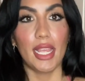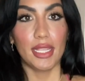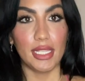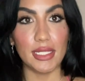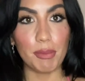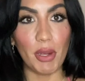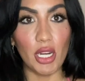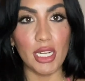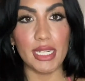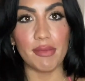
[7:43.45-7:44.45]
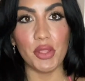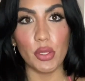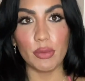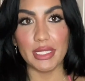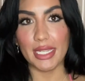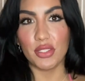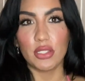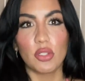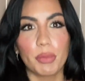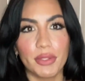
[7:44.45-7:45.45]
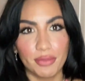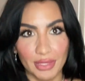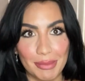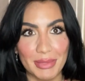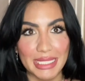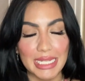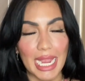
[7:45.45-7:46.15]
This part, even though it was like super flimsy,